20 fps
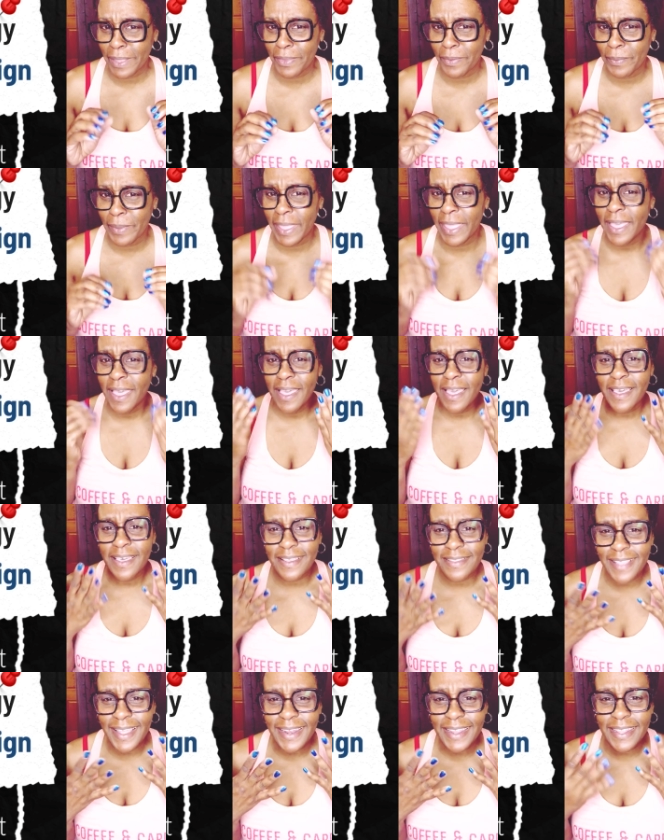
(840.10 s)
the way,
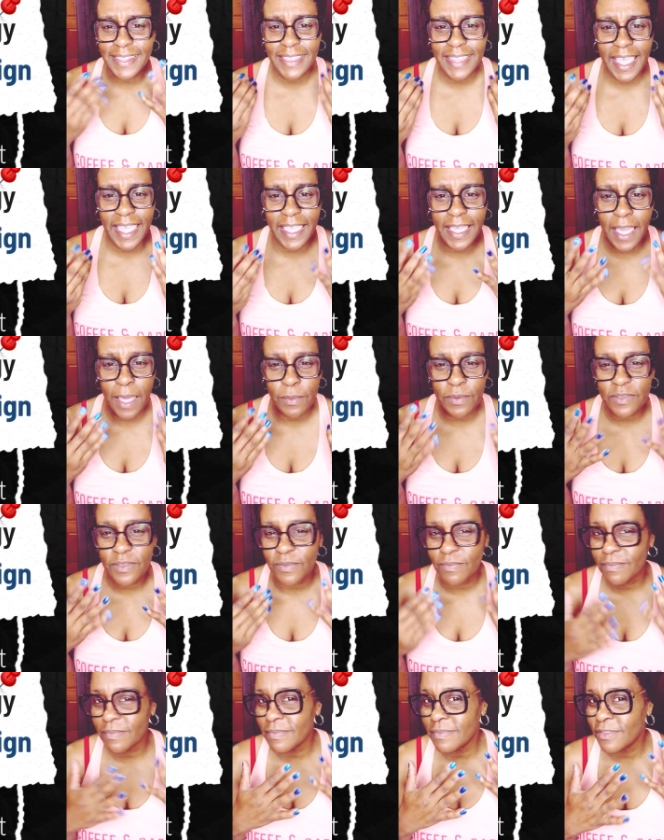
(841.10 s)
because I was
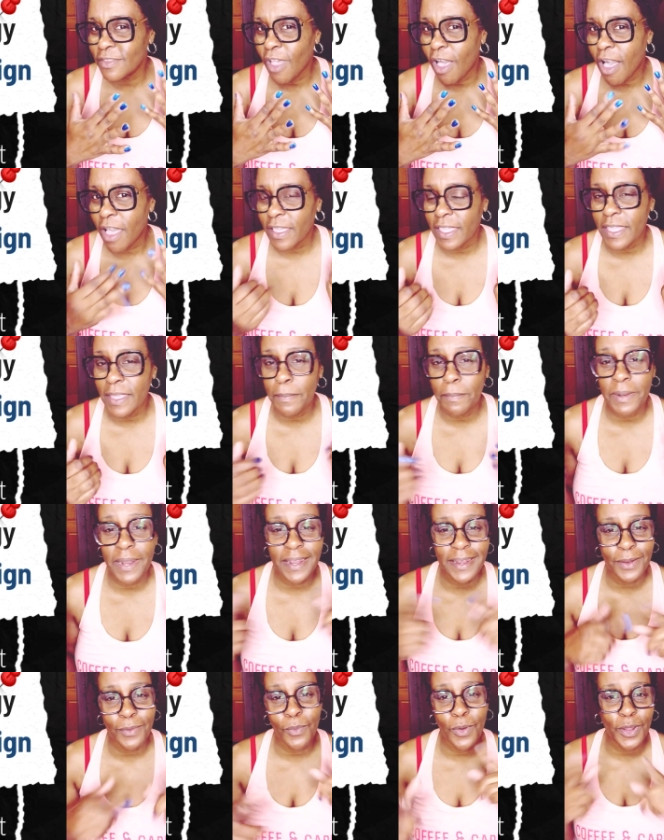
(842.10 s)
talking, but I
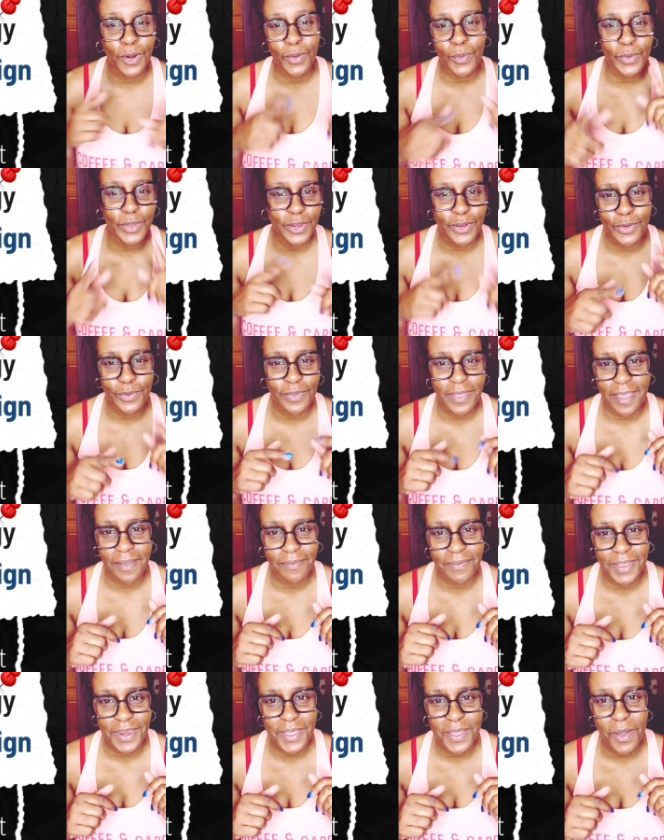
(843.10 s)
didn't want to redo that
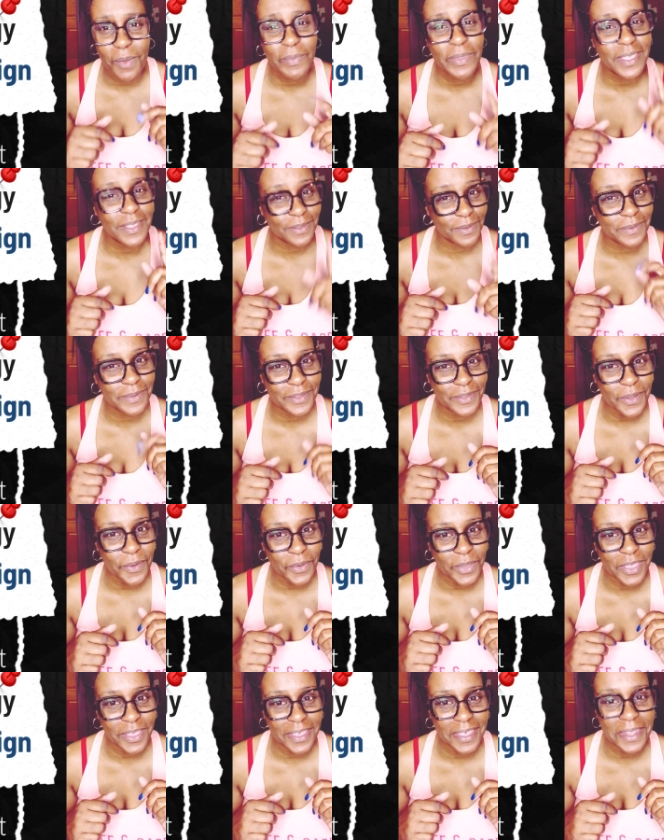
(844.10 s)
video because it was so
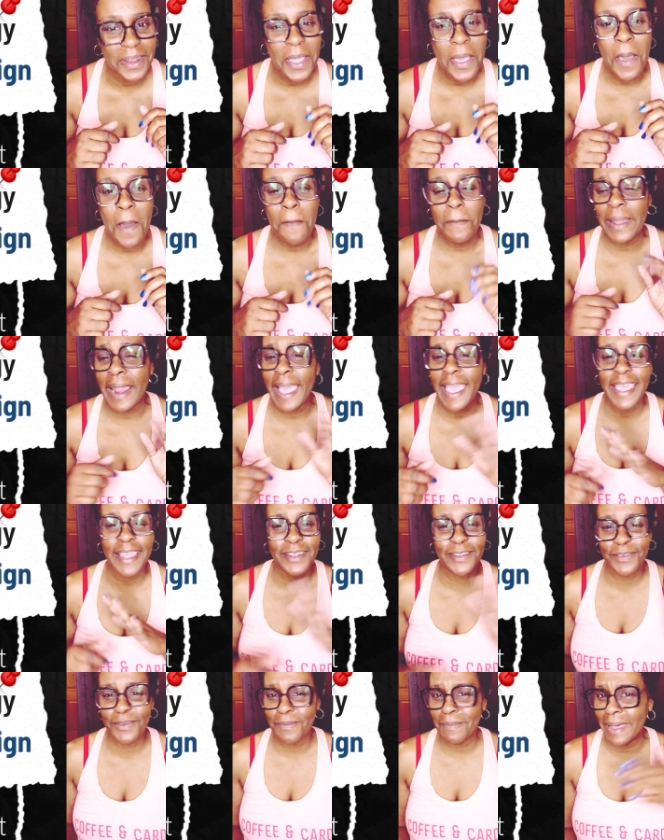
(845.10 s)
good. But I had
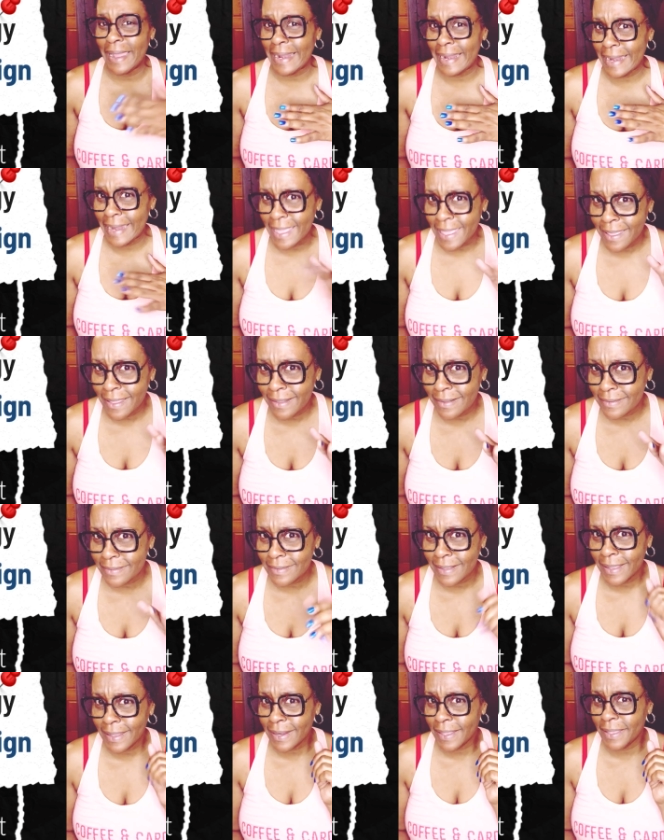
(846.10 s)
to do my nails,
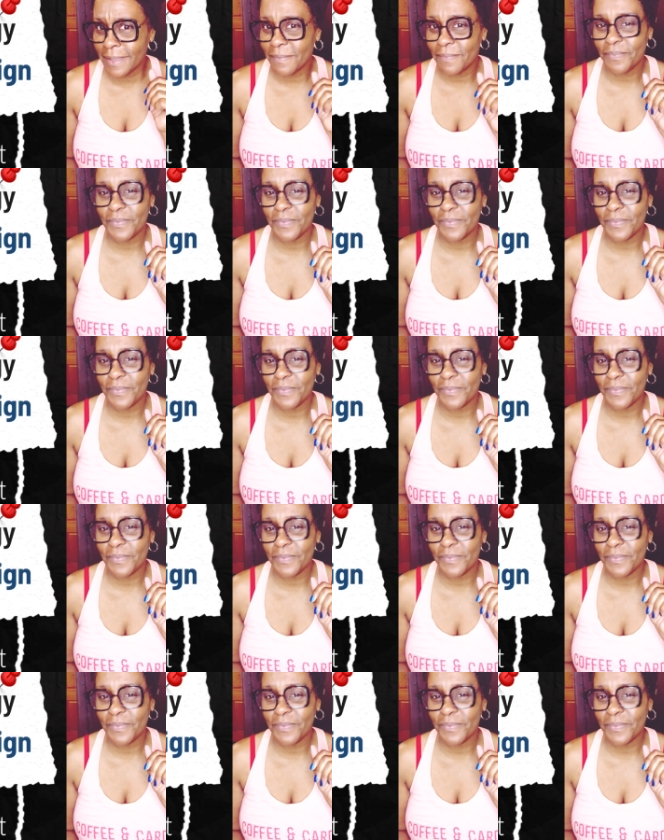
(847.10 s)
honey.